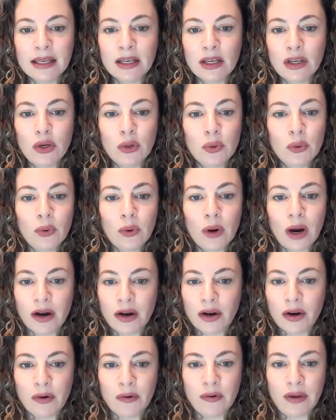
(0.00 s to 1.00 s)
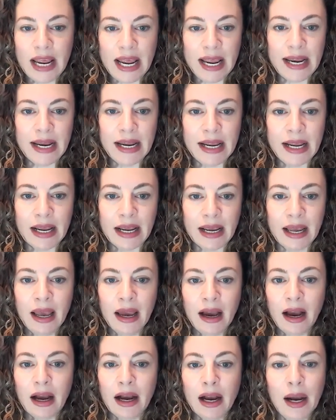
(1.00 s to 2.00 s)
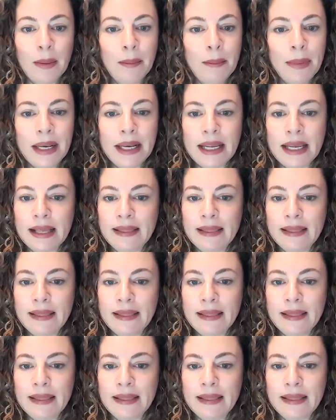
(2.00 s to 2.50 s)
you are creating a company